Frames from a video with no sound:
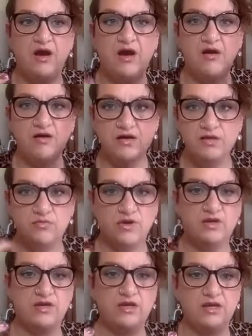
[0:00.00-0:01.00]
already
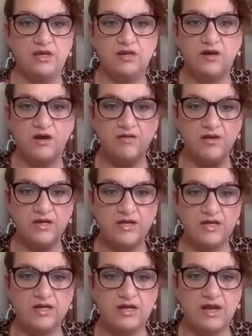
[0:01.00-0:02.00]
working and
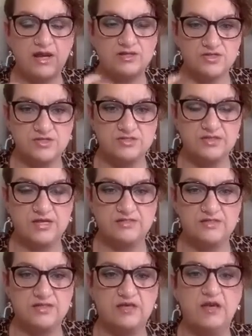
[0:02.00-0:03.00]
already
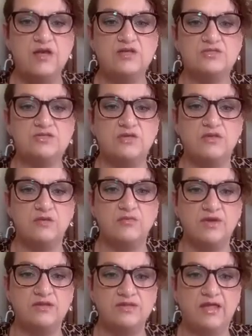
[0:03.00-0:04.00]
exercising, so that
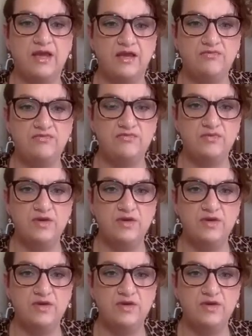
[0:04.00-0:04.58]
when life